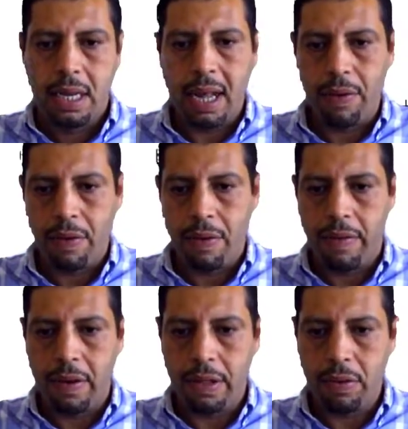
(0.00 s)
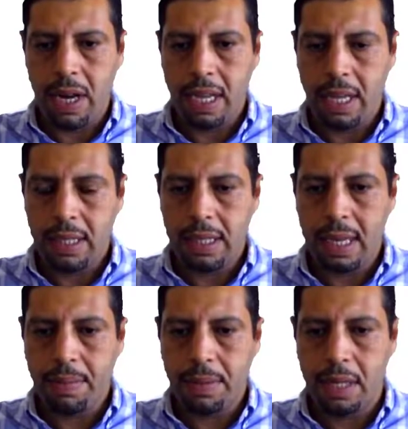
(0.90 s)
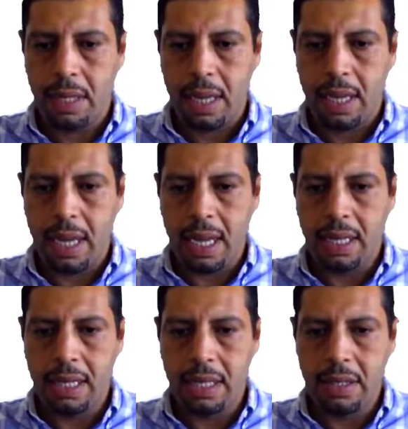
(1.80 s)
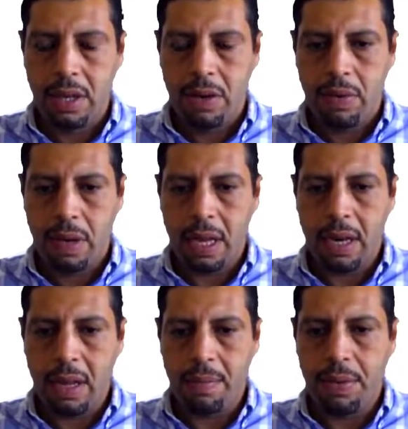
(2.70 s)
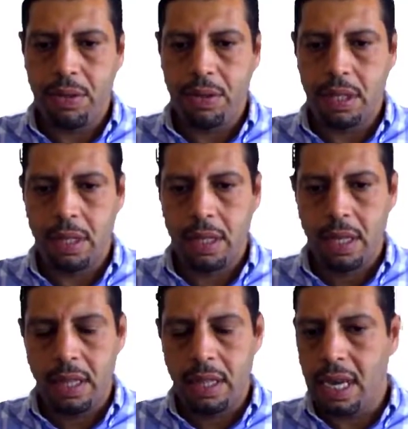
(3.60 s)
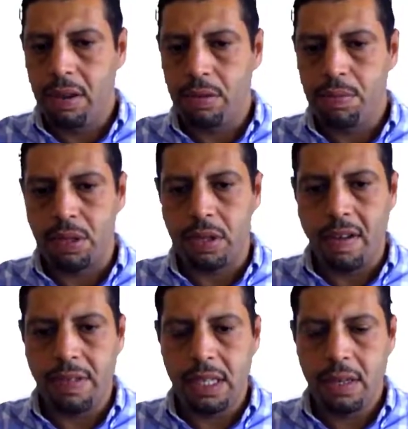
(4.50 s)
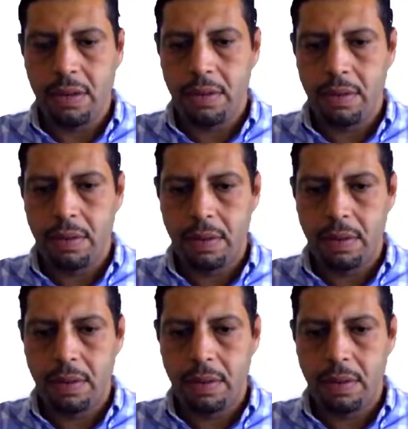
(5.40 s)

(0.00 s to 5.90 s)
Now, for the y-intercept, again here, we're going to compute the output of 0.